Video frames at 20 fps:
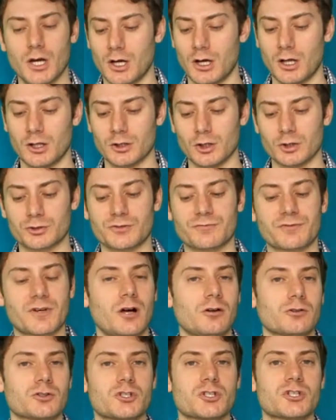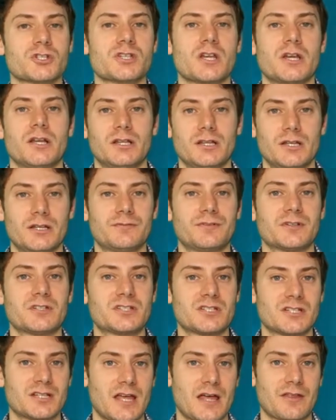A lot of cultures living
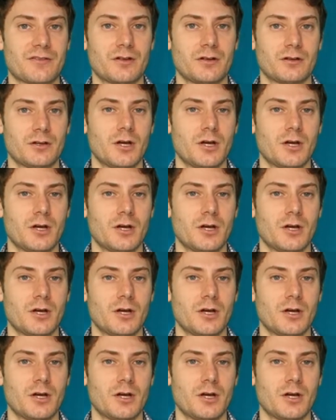together.